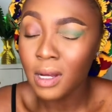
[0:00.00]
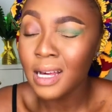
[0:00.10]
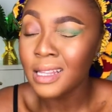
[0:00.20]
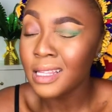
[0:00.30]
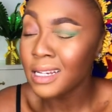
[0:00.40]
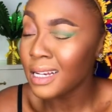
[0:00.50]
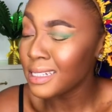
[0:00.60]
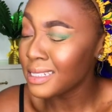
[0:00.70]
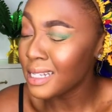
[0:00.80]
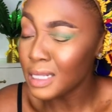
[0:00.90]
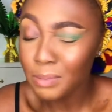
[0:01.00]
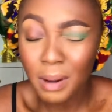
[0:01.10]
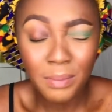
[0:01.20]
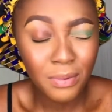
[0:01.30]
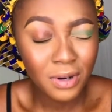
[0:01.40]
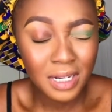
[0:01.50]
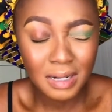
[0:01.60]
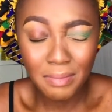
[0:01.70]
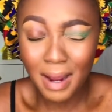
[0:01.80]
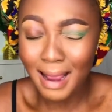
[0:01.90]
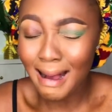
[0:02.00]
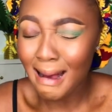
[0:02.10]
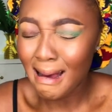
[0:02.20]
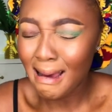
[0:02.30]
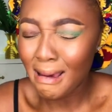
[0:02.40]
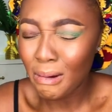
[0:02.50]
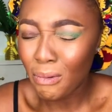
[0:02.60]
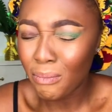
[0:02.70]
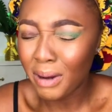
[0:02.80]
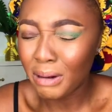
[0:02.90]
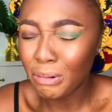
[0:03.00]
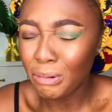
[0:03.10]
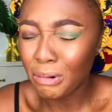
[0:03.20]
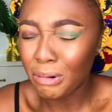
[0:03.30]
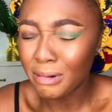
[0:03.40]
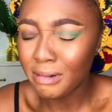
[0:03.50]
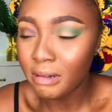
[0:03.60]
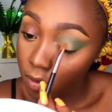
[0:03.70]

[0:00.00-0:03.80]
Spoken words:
I think I sent my brush in my eye. Oh my god.